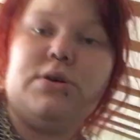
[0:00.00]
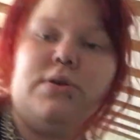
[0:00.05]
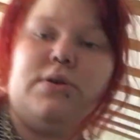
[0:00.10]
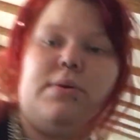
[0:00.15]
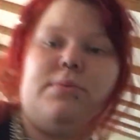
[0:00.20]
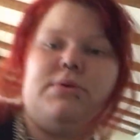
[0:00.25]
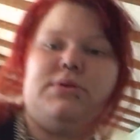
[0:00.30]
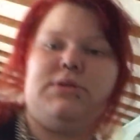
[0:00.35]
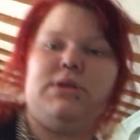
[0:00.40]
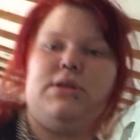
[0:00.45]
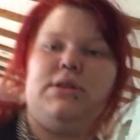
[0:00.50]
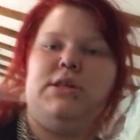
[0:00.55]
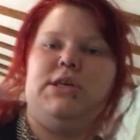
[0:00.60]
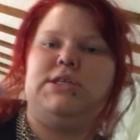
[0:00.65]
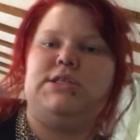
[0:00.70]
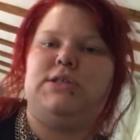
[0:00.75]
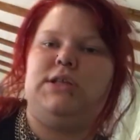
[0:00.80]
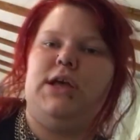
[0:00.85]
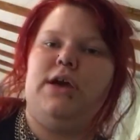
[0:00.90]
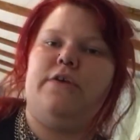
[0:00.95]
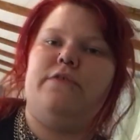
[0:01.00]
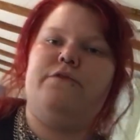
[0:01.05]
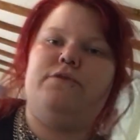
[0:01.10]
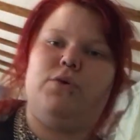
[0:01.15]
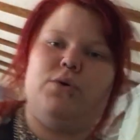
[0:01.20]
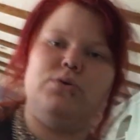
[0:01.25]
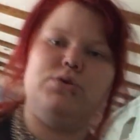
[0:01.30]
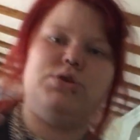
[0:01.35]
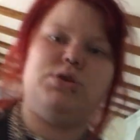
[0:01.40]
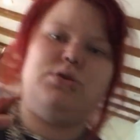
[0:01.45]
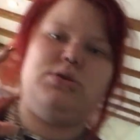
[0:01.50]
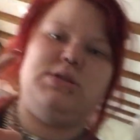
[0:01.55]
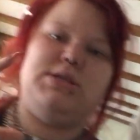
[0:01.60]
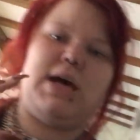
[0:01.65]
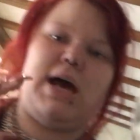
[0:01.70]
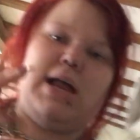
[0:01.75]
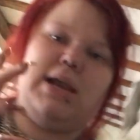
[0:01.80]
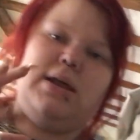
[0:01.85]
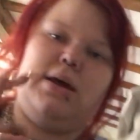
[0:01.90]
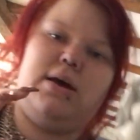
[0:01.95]
So there wasn't this like fortune
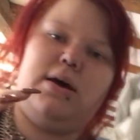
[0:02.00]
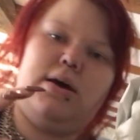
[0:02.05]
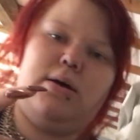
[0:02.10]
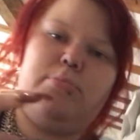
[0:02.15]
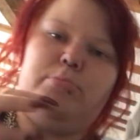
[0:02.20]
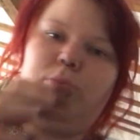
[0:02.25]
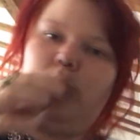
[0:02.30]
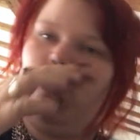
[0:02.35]
teller